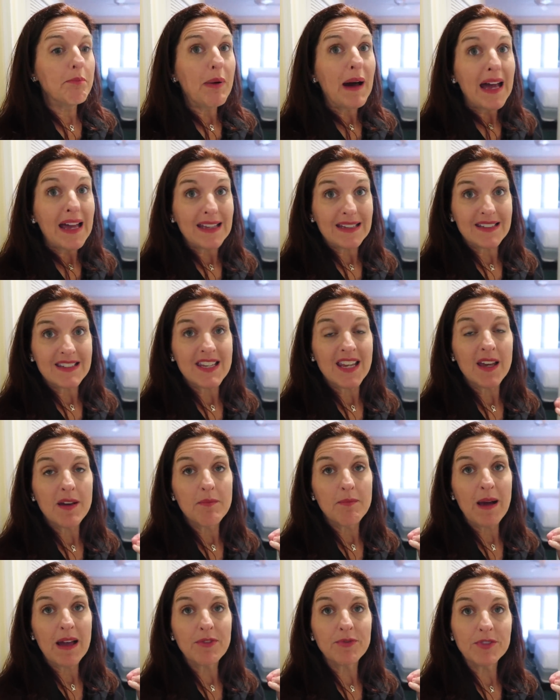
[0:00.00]
but
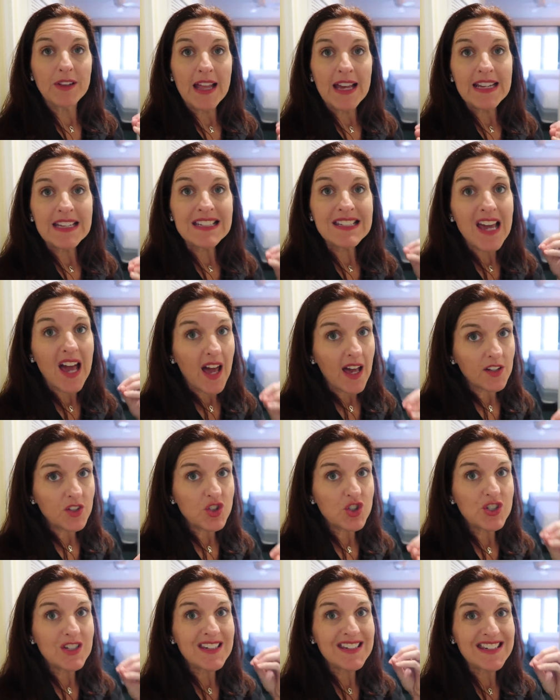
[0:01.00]
my flight
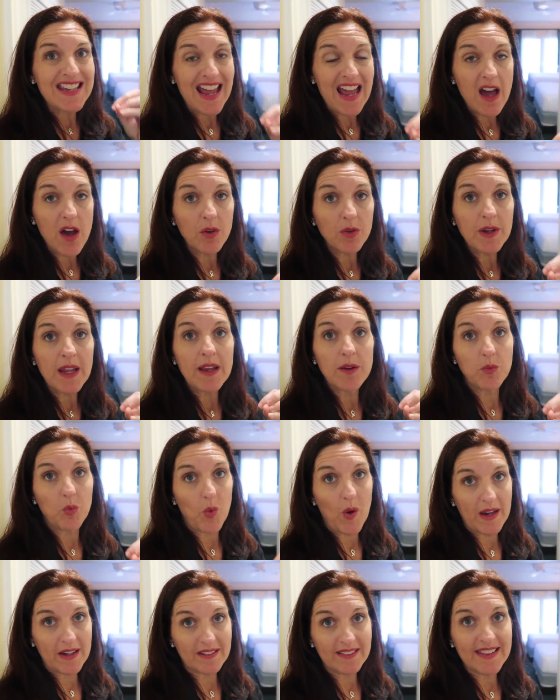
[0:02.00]
touched down at
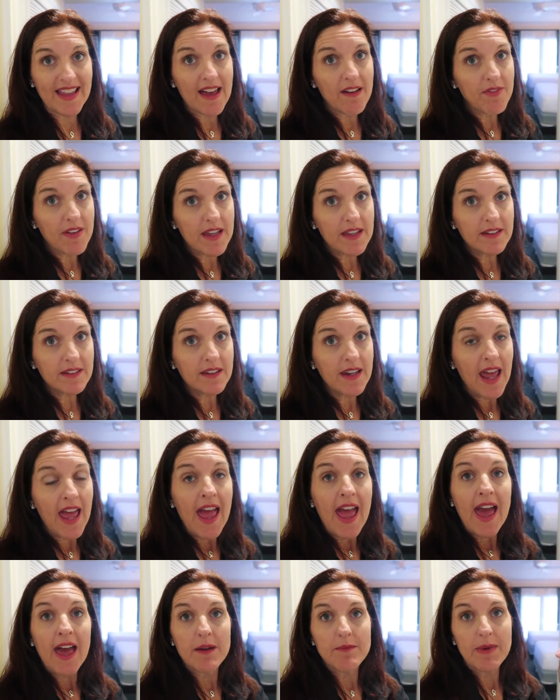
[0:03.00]
1:11,
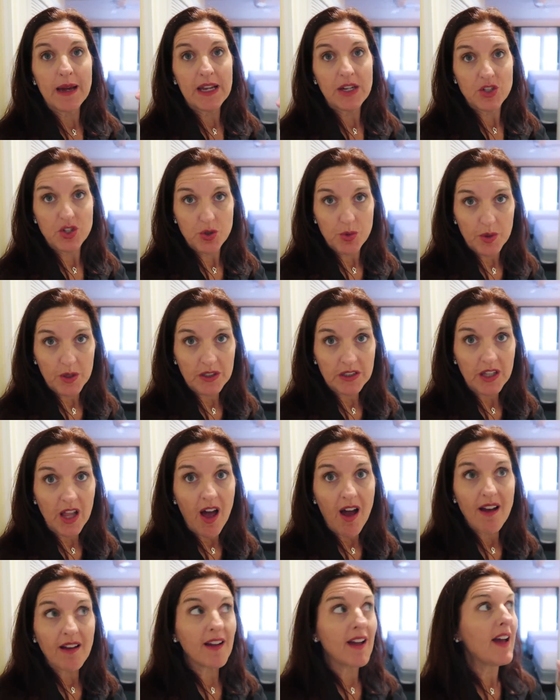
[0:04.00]
and by 2
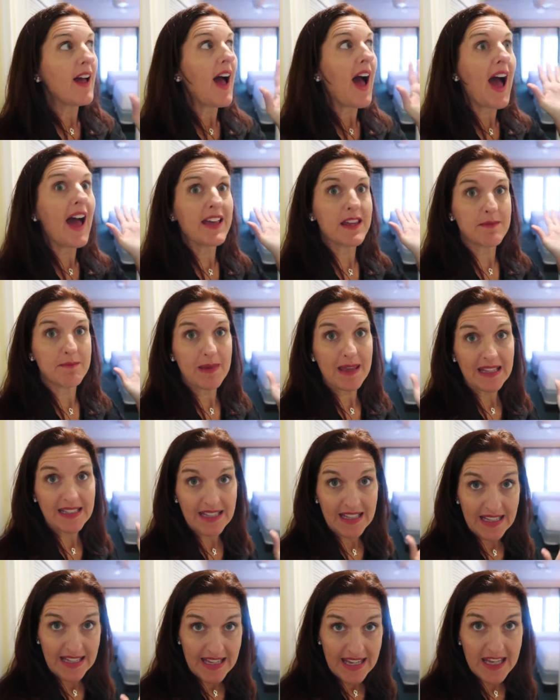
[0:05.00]
o'clock, I am
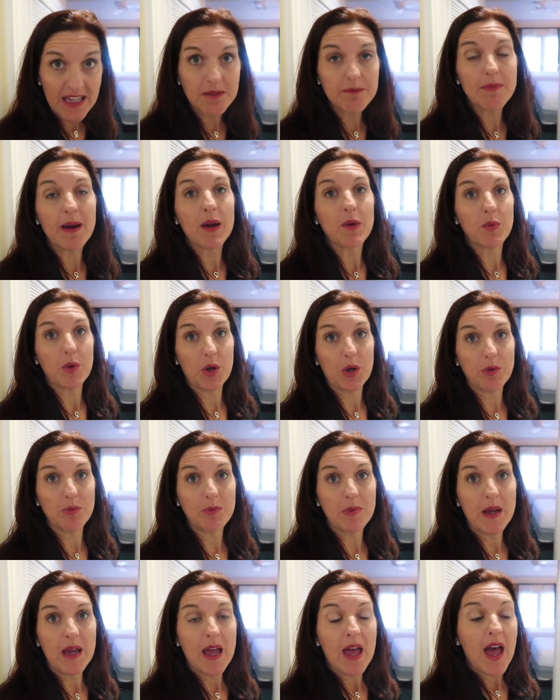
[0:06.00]
in my
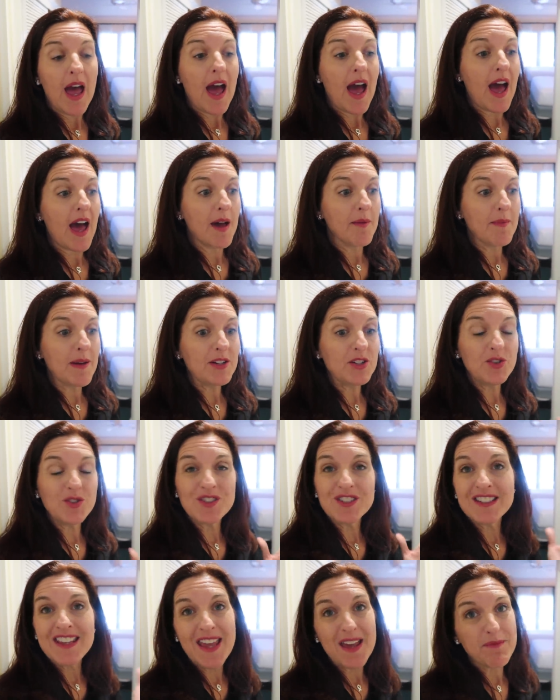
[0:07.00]
room, and you
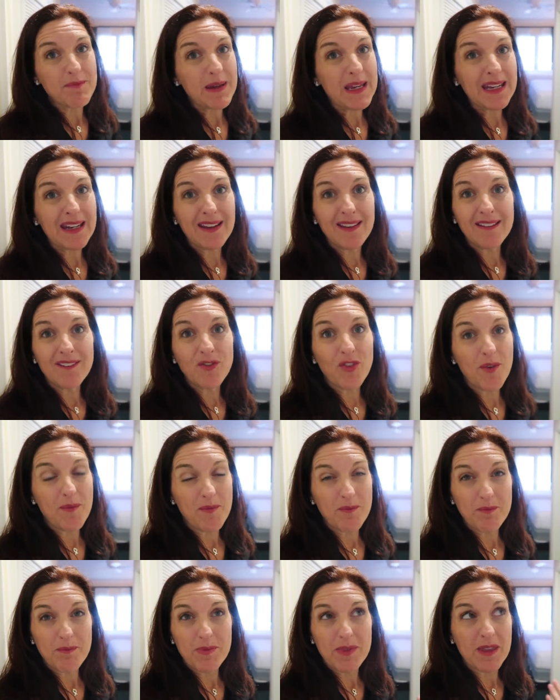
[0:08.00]
just can't beat it
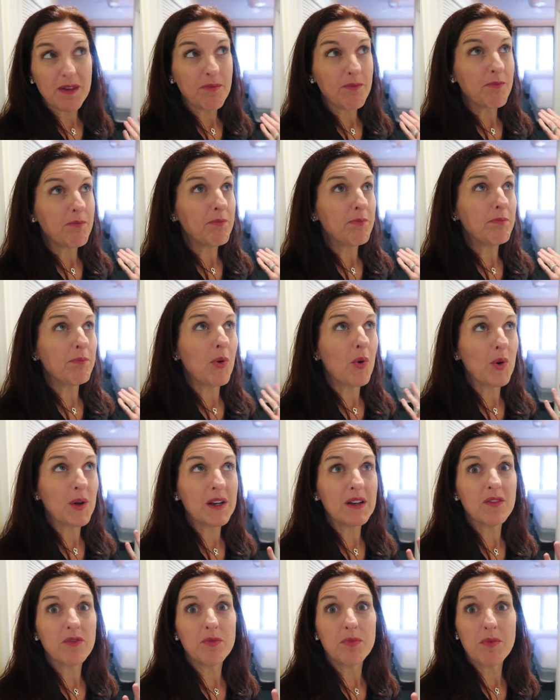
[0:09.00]
from the
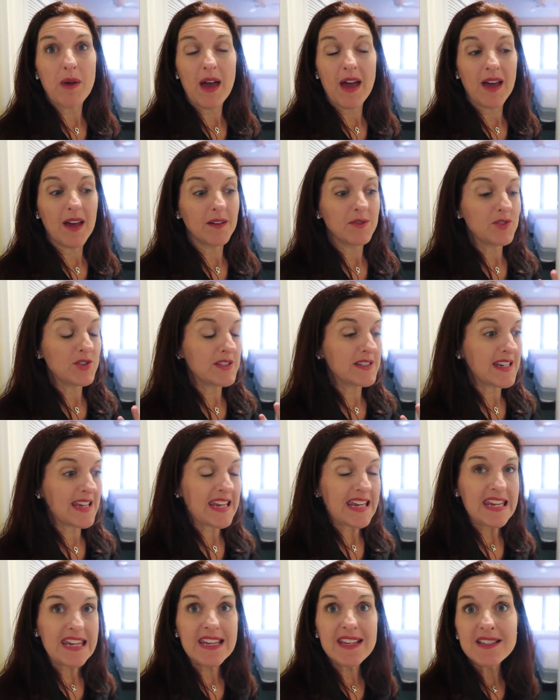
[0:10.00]
point of just
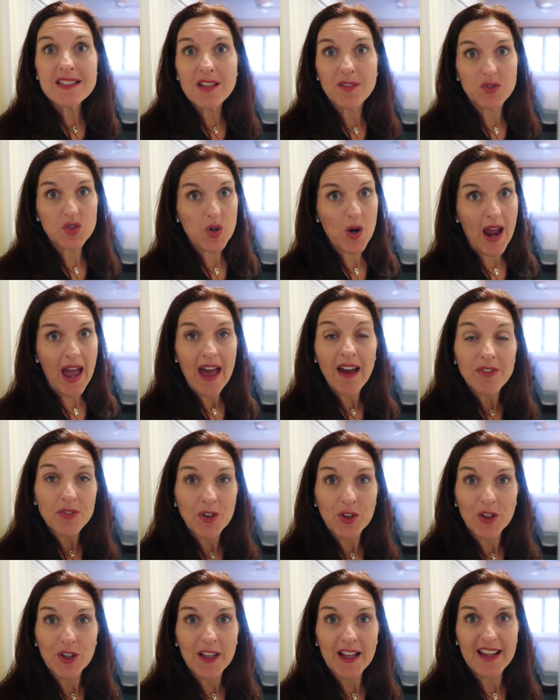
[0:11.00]
ease of
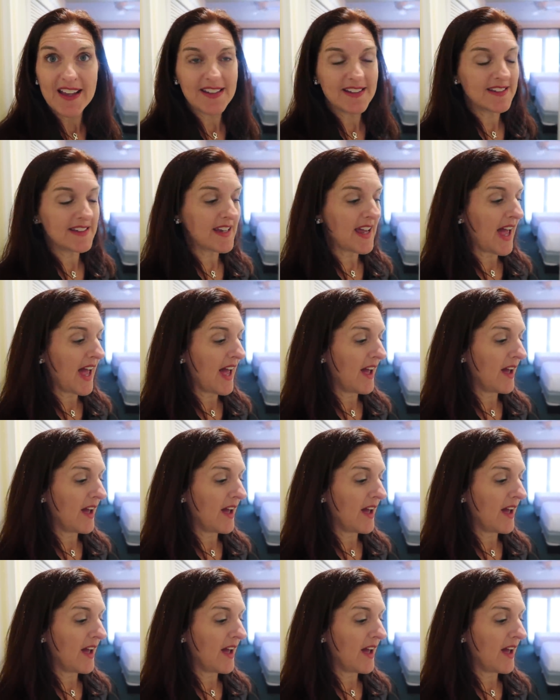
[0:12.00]
travel. And